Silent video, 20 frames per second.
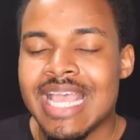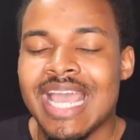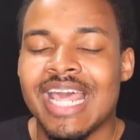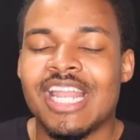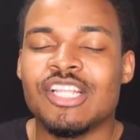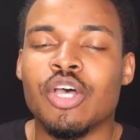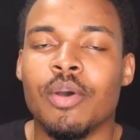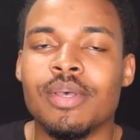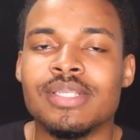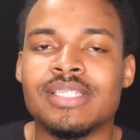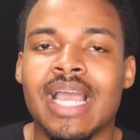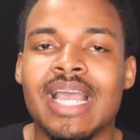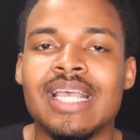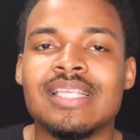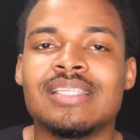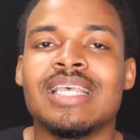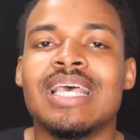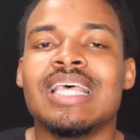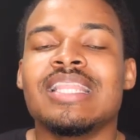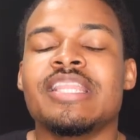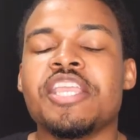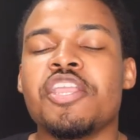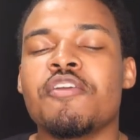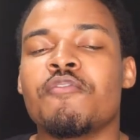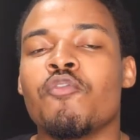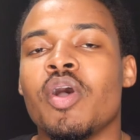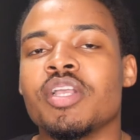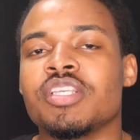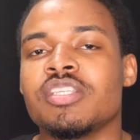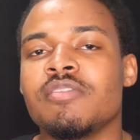And as always, guys, thank you
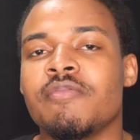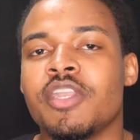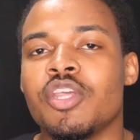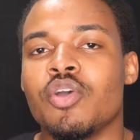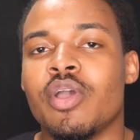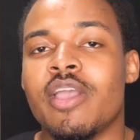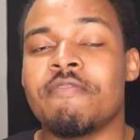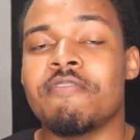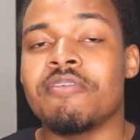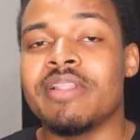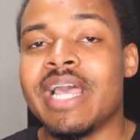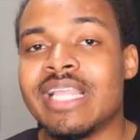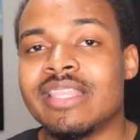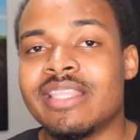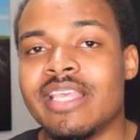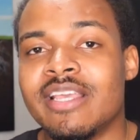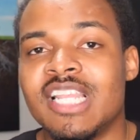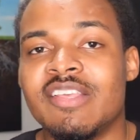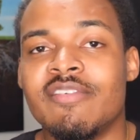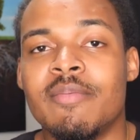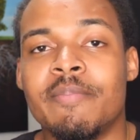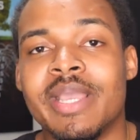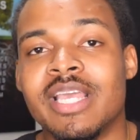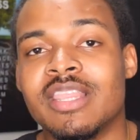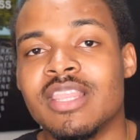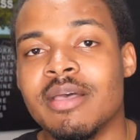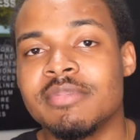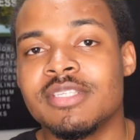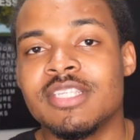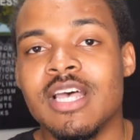for watching the video. If you liked it, leave a
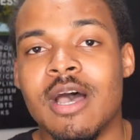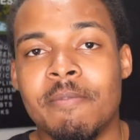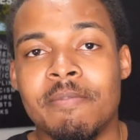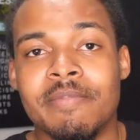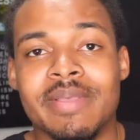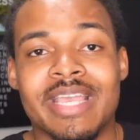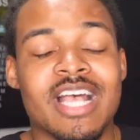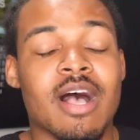big thumbs up.